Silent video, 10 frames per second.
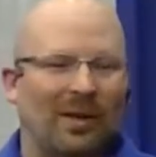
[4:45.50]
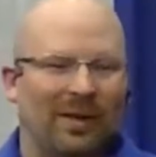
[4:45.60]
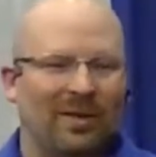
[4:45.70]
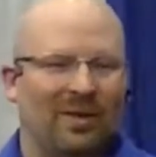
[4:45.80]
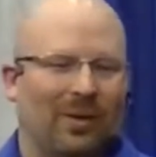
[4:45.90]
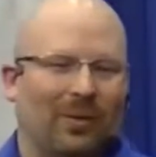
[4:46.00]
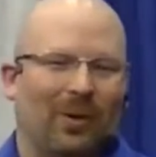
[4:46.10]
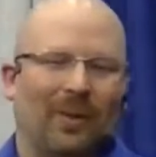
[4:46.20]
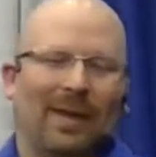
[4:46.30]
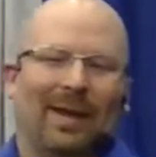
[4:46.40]
in
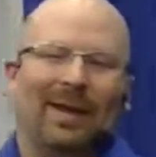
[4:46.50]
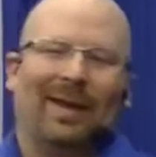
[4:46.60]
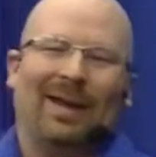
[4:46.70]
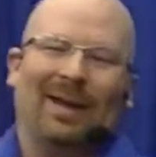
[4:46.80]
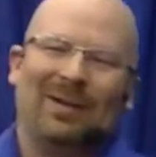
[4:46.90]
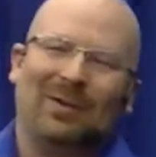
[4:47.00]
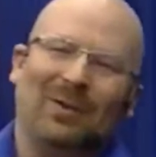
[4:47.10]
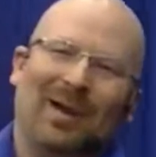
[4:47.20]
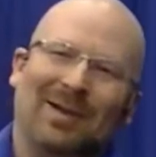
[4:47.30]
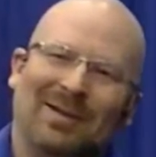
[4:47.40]
general. And in
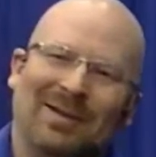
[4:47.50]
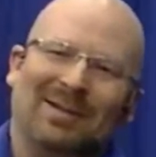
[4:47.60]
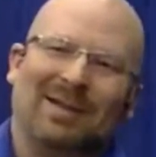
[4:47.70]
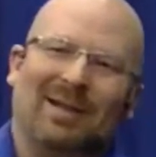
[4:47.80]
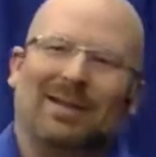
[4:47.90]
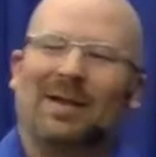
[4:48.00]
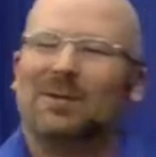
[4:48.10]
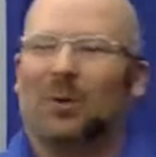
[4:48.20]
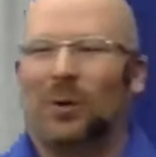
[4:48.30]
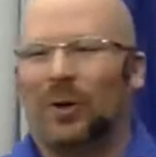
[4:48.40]
2006,
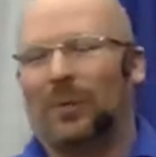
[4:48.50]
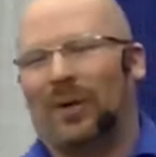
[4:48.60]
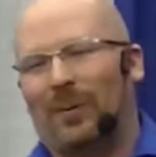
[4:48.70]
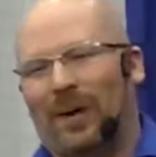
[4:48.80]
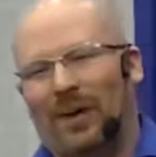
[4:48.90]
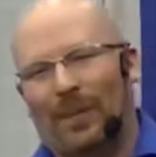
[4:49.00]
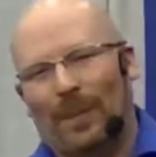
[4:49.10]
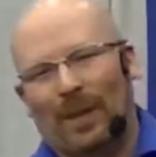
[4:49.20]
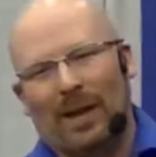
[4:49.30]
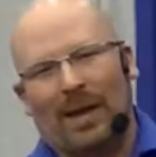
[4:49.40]
things were going really well.
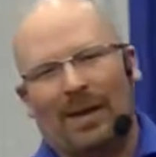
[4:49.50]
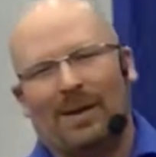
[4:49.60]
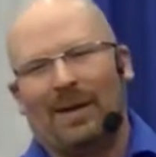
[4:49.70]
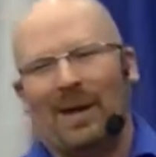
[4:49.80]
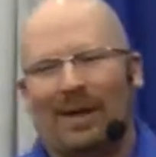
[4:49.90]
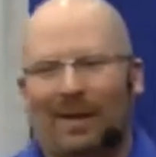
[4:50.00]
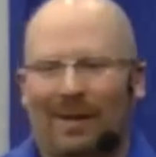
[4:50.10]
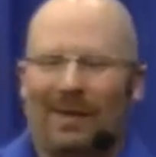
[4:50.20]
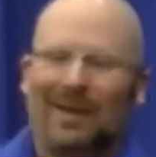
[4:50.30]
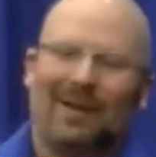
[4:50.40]
And
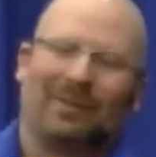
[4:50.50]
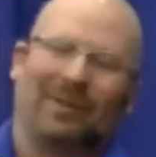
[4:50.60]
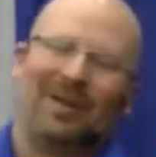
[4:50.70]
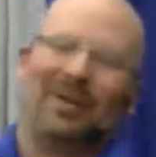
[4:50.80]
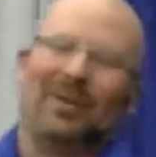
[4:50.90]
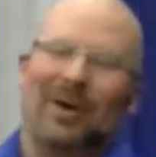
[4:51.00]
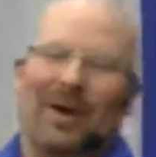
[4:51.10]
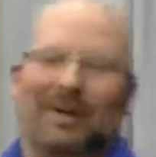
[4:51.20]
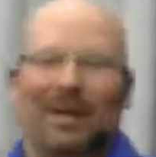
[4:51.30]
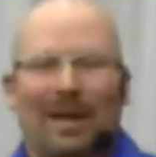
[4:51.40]
I had a fleeting
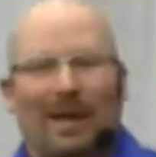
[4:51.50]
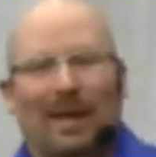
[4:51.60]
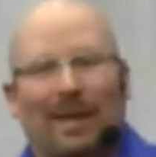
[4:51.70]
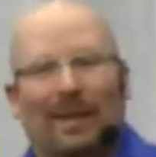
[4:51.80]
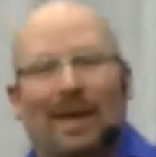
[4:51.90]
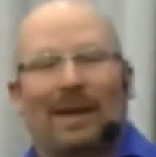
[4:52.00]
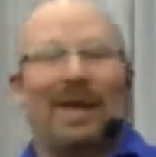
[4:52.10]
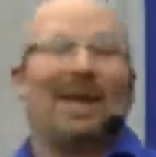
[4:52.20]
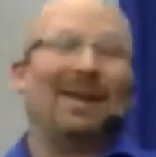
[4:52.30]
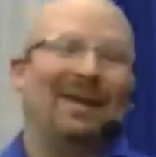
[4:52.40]
thought that it
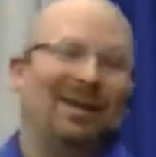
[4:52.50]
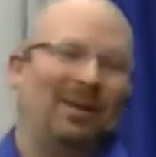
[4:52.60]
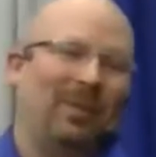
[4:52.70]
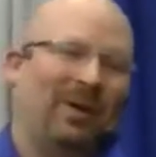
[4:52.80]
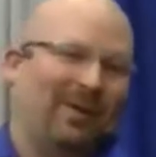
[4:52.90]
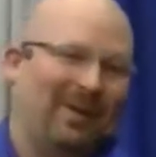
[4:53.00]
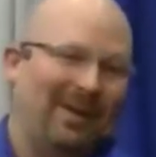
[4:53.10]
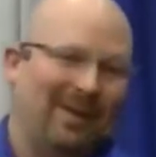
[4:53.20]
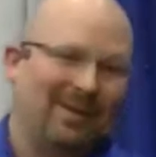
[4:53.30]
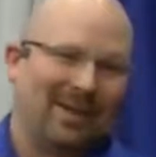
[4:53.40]
can't get any better than
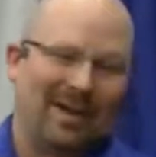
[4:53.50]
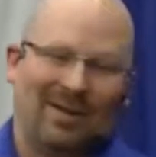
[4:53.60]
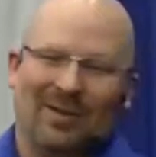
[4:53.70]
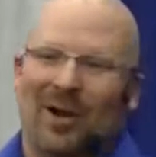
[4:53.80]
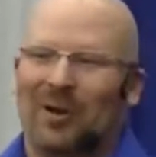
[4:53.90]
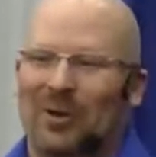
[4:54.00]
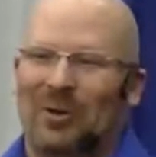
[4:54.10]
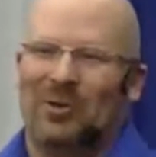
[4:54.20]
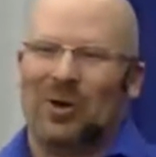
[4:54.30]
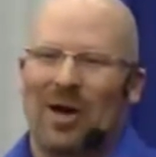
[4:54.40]
this. I had just gotten a
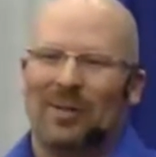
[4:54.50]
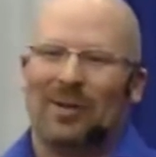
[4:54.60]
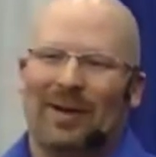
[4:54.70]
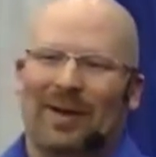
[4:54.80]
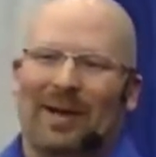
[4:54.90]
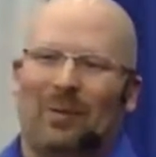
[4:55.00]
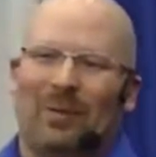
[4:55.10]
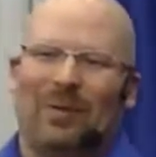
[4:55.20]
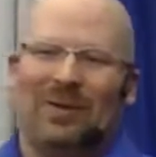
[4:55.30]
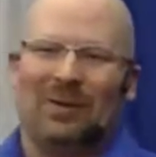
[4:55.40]
new job, and I
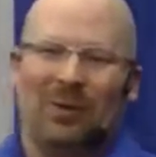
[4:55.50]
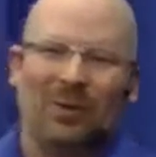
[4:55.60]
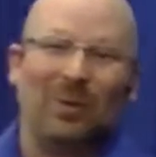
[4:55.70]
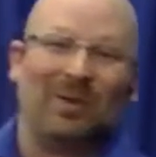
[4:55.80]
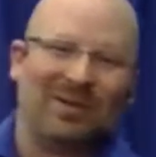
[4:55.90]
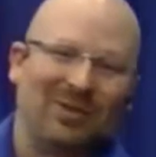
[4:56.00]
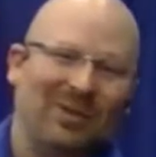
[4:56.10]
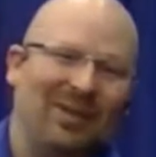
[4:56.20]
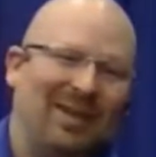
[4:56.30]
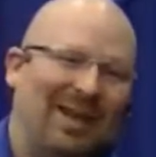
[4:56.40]
moved into a new
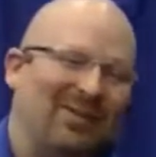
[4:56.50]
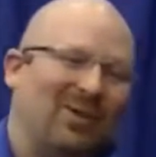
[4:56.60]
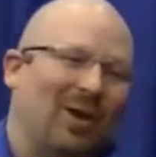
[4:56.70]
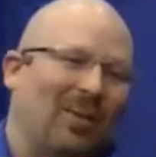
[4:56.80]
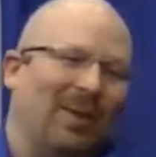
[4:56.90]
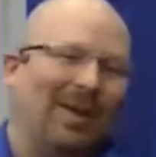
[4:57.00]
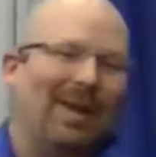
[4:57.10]
position in that job.